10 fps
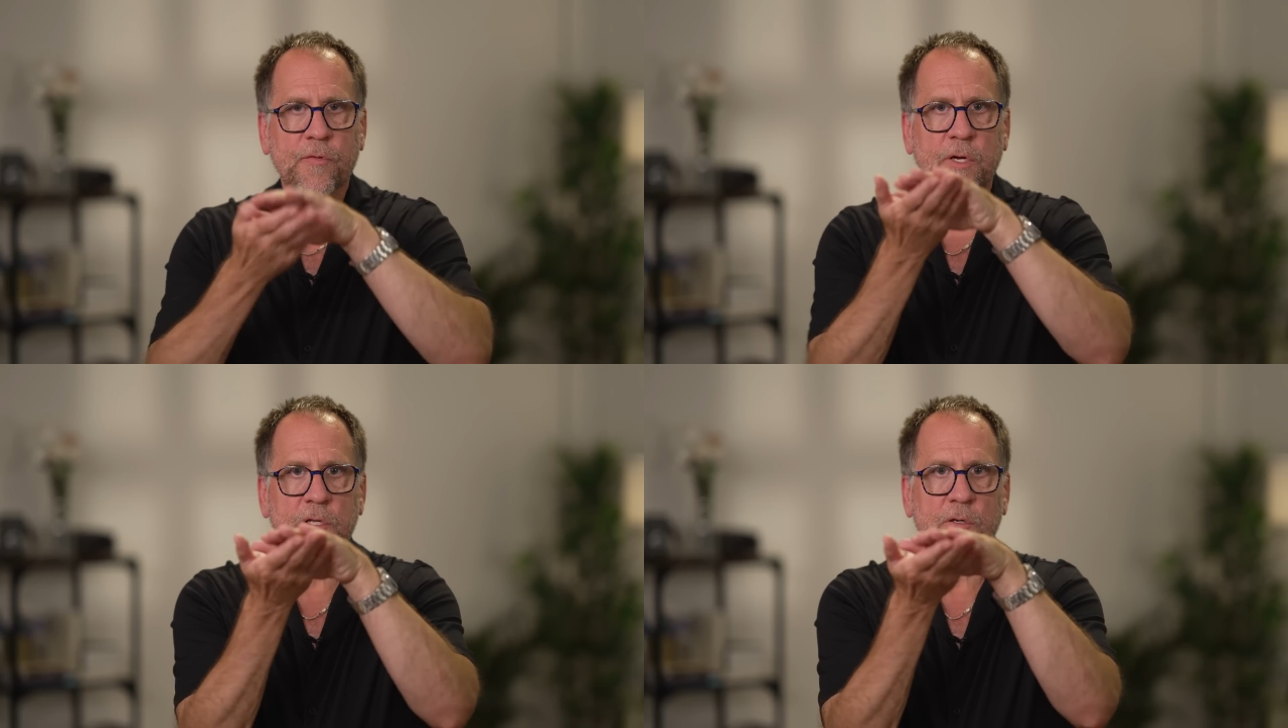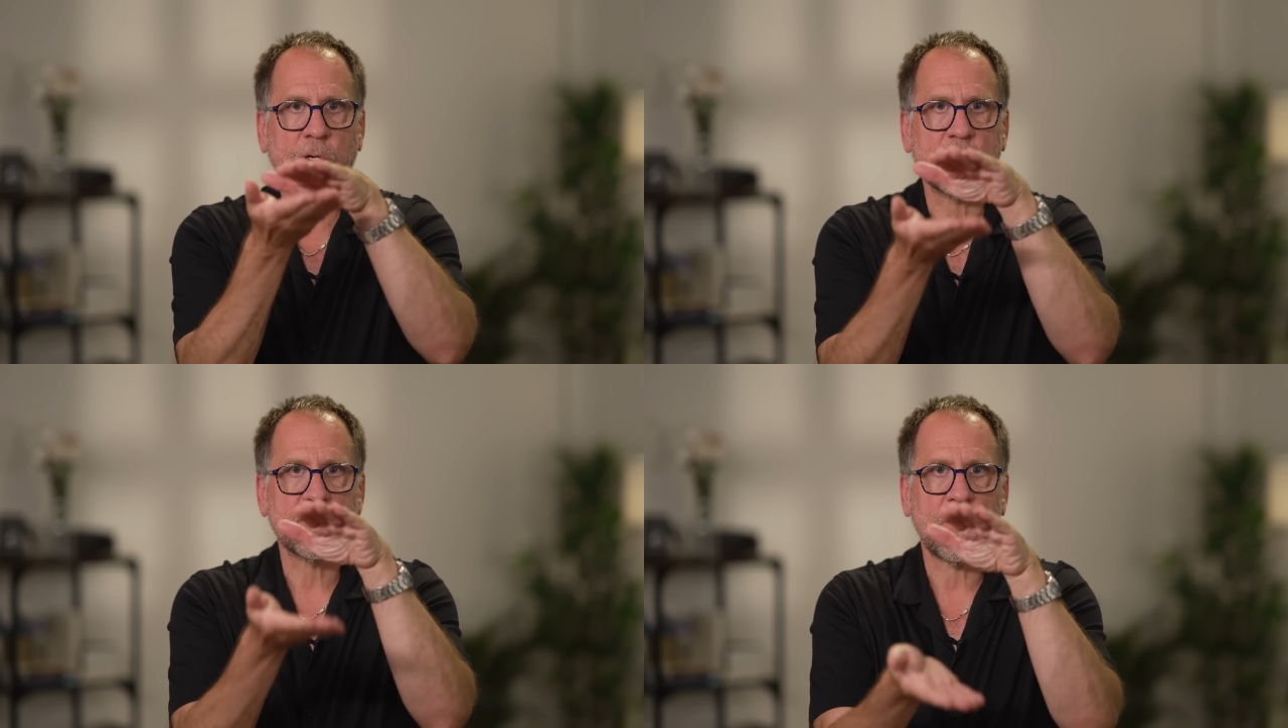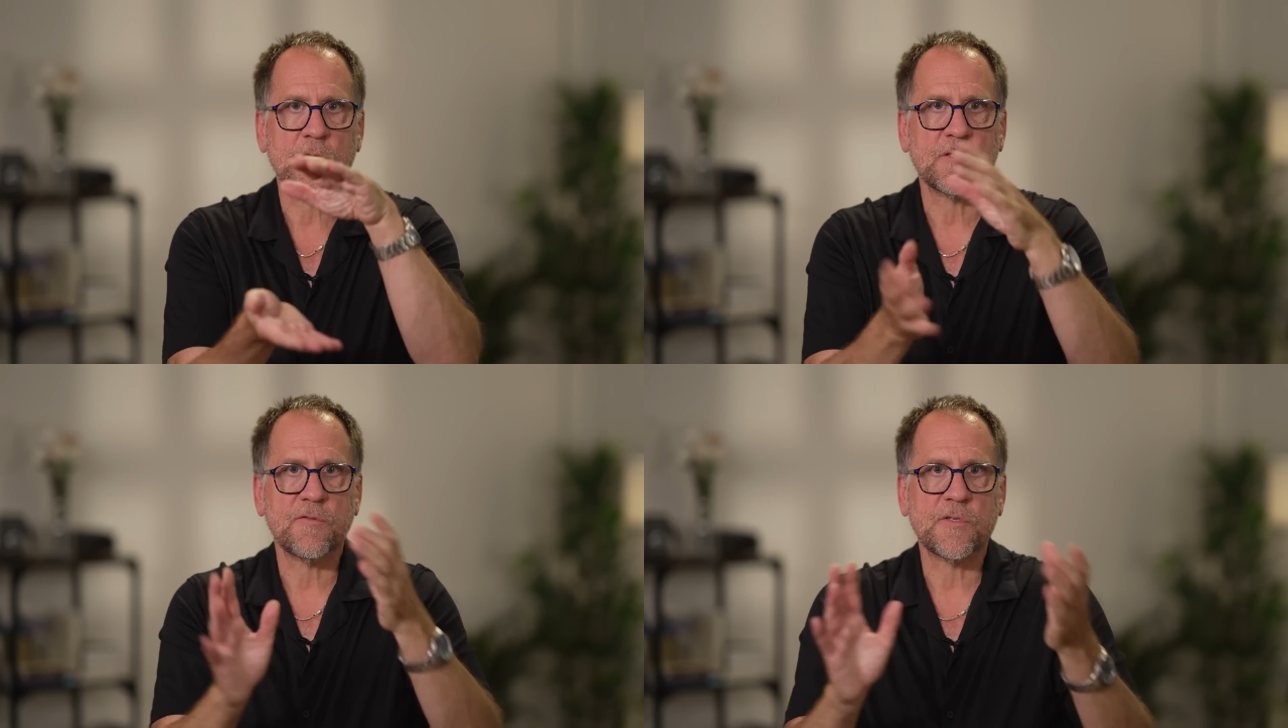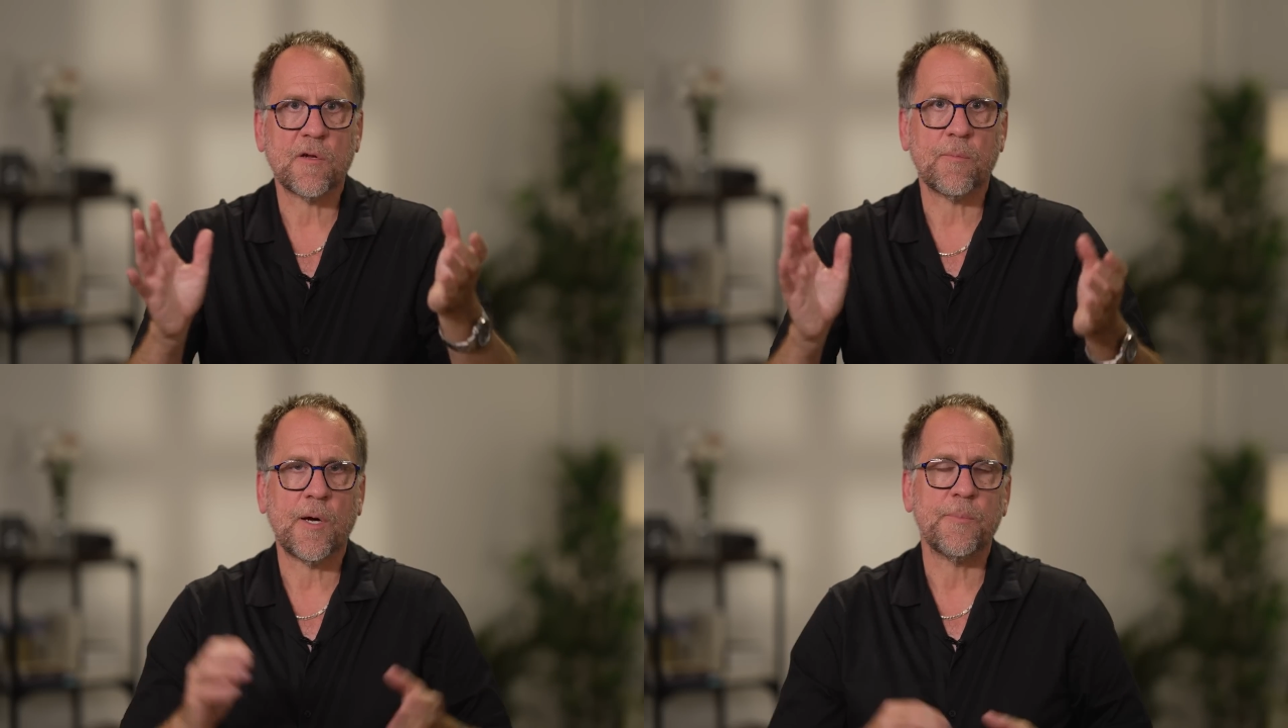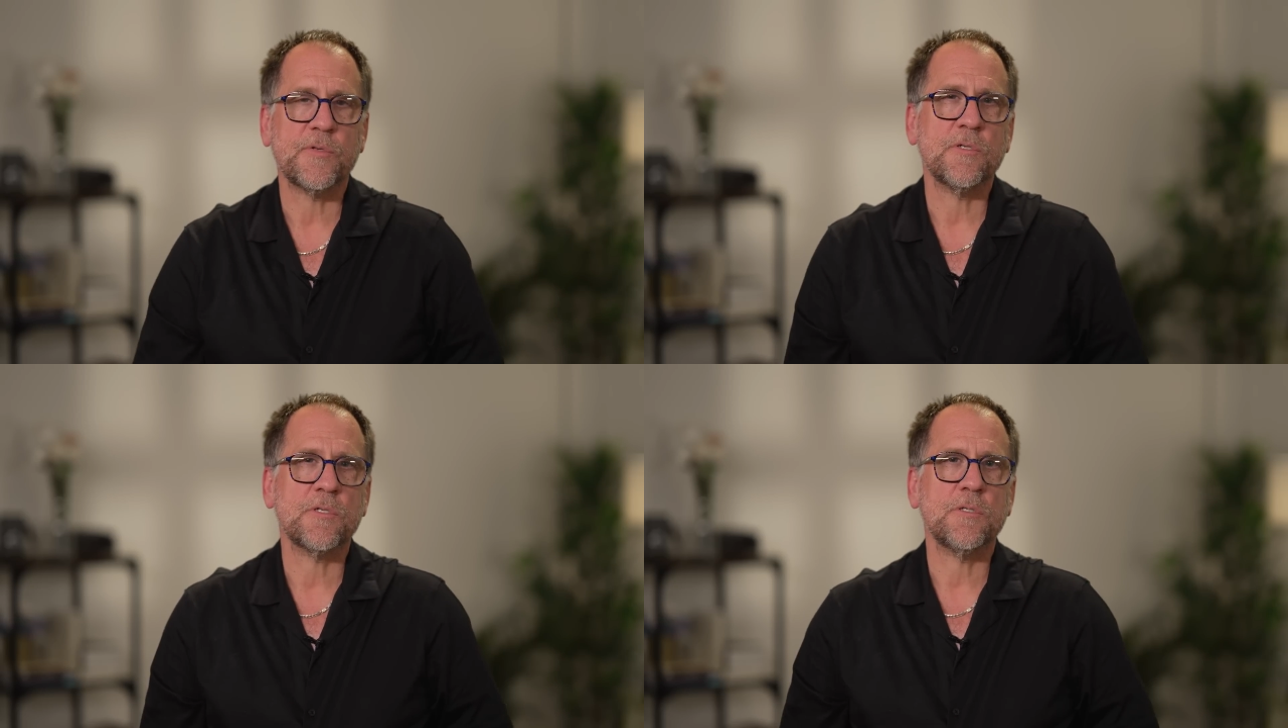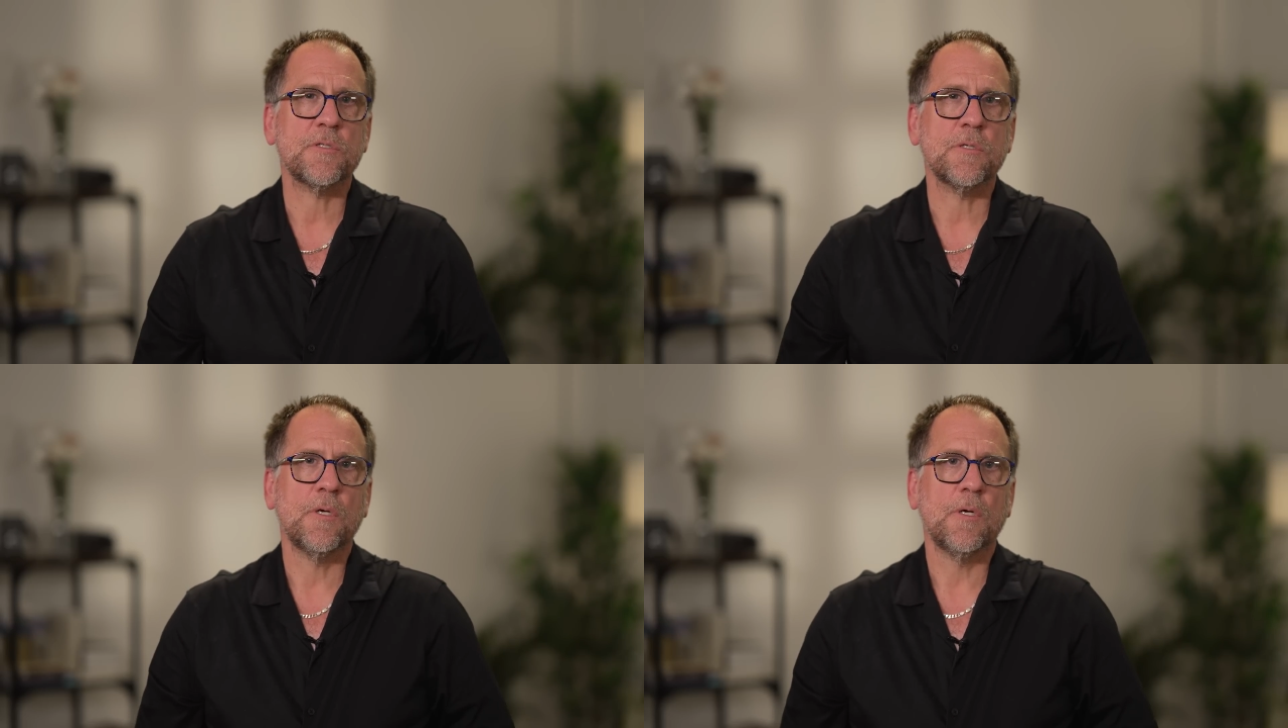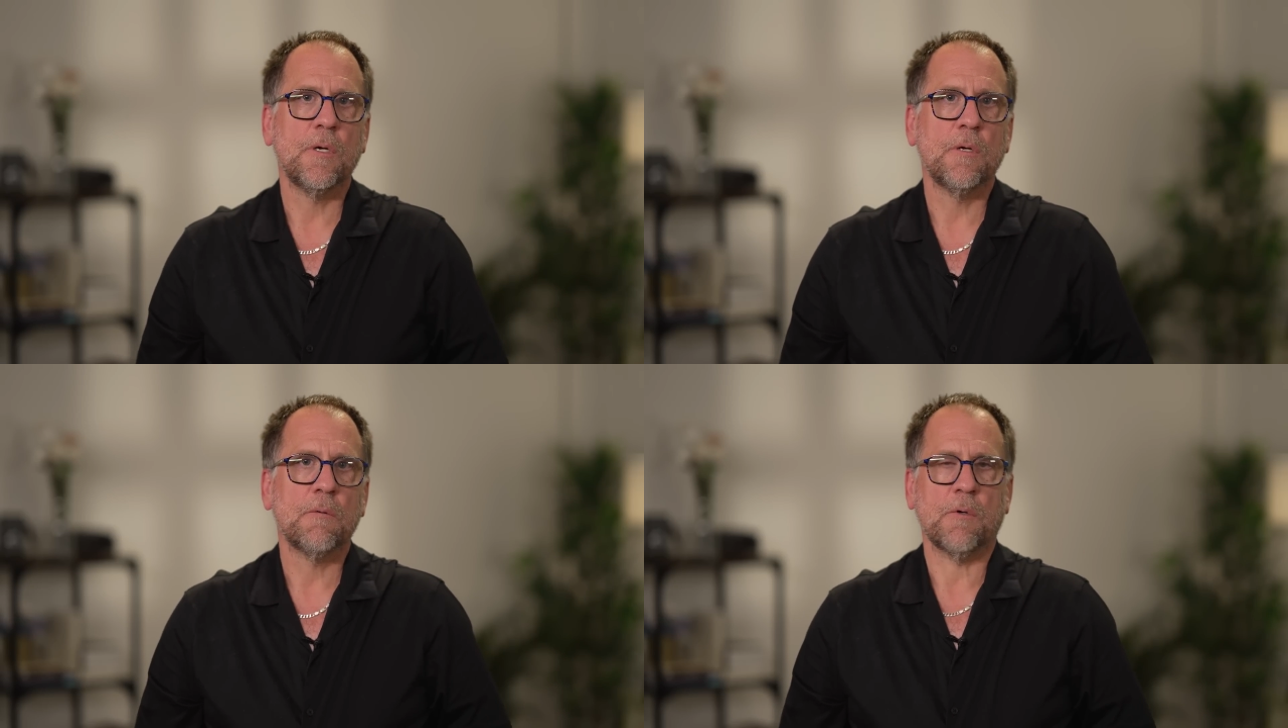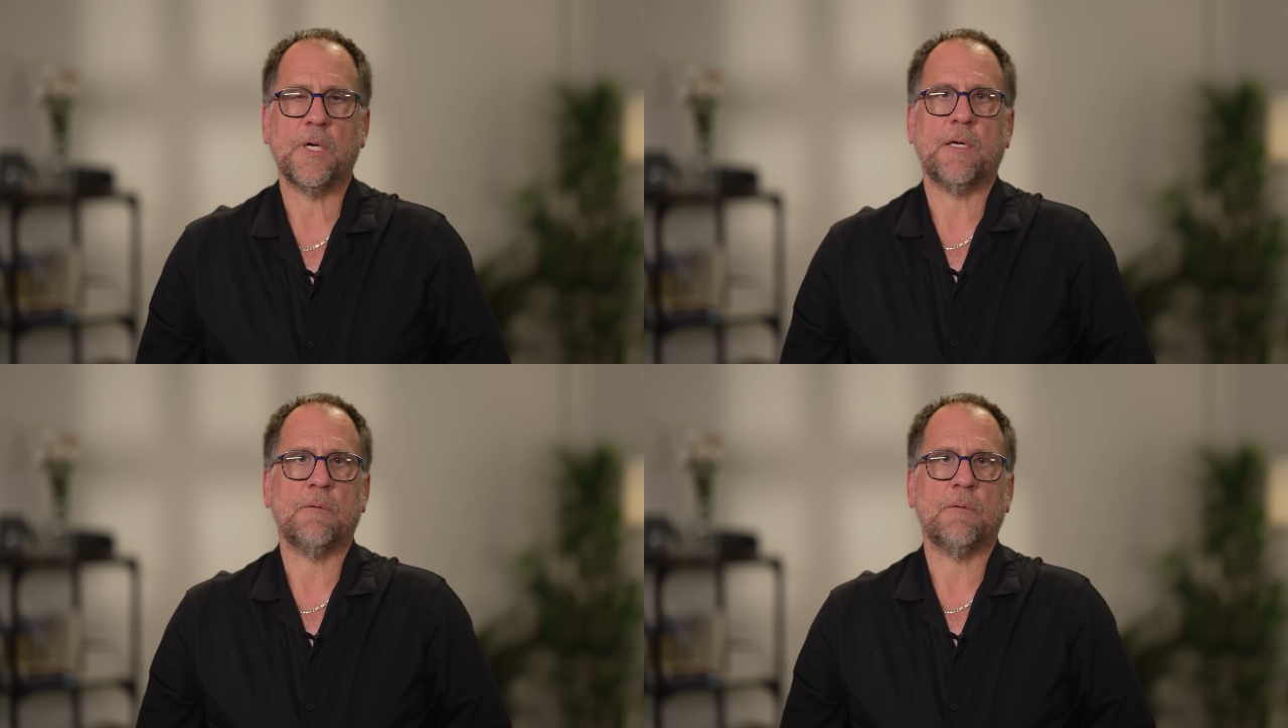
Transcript: into an exhaustive set of propositions. Like,